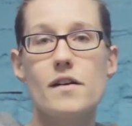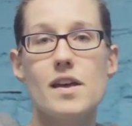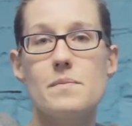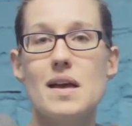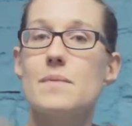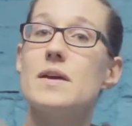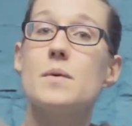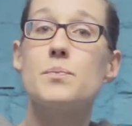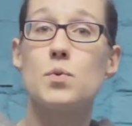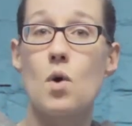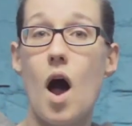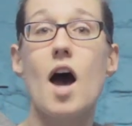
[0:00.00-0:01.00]
they maybe a
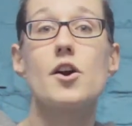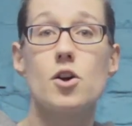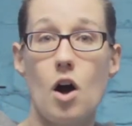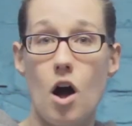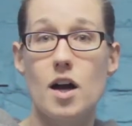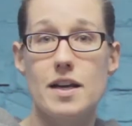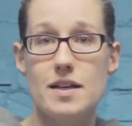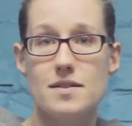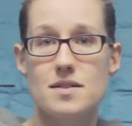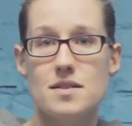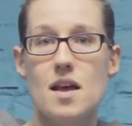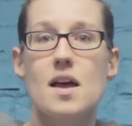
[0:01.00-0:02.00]
broader
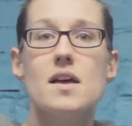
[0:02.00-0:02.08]
audience?